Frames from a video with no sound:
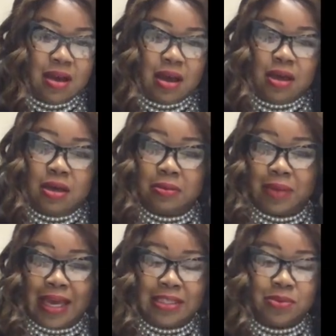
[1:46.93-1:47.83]

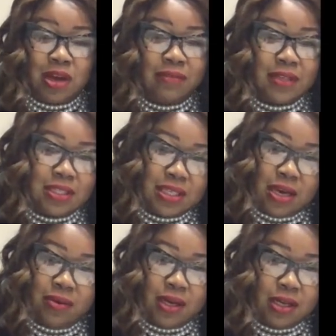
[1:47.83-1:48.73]
As we often
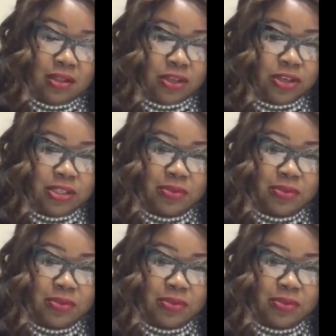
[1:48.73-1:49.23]
tell others,